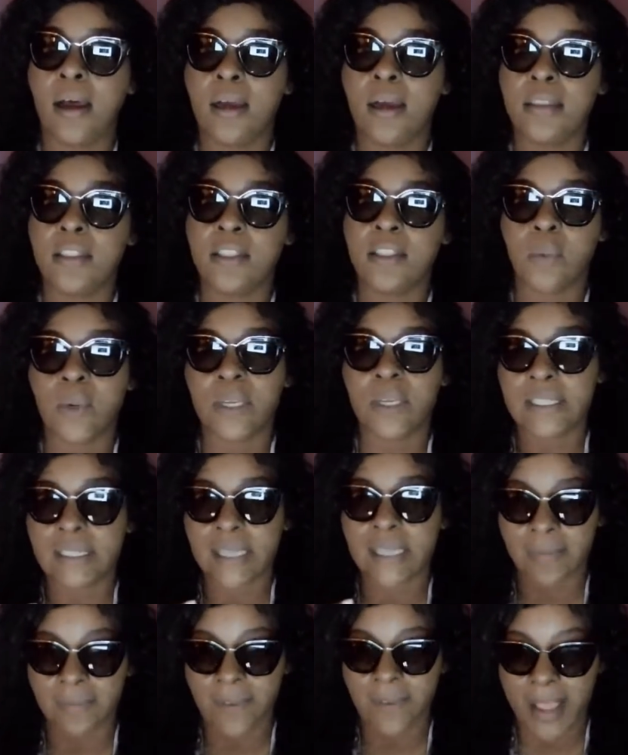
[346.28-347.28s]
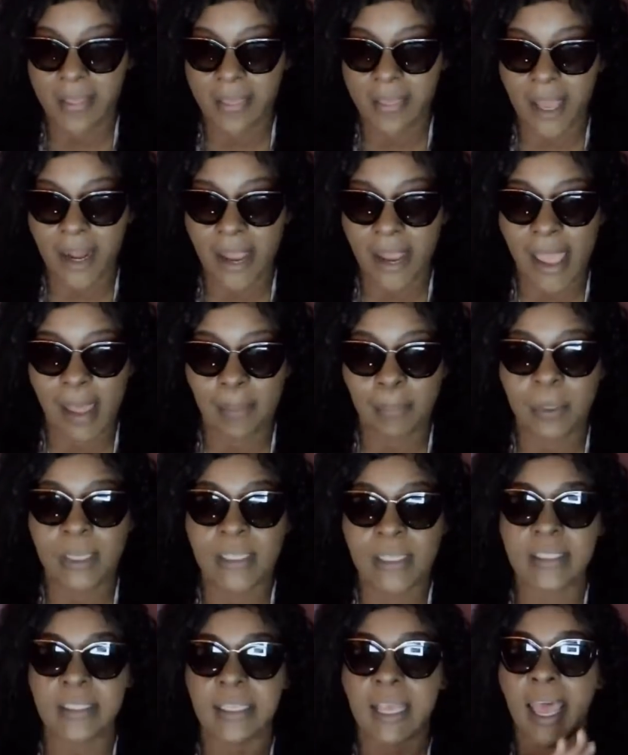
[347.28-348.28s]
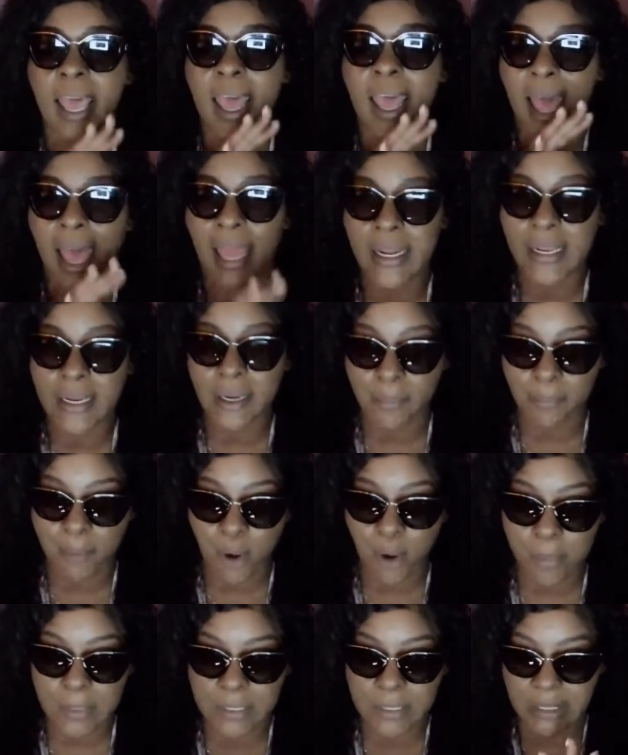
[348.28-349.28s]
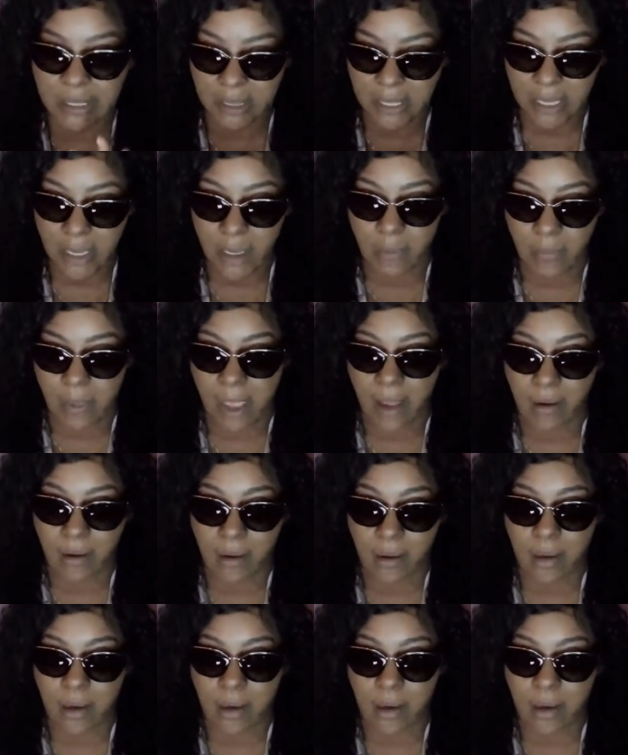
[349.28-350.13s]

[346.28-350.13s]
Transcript: So when stuff like that happens, I need a moment to think about it,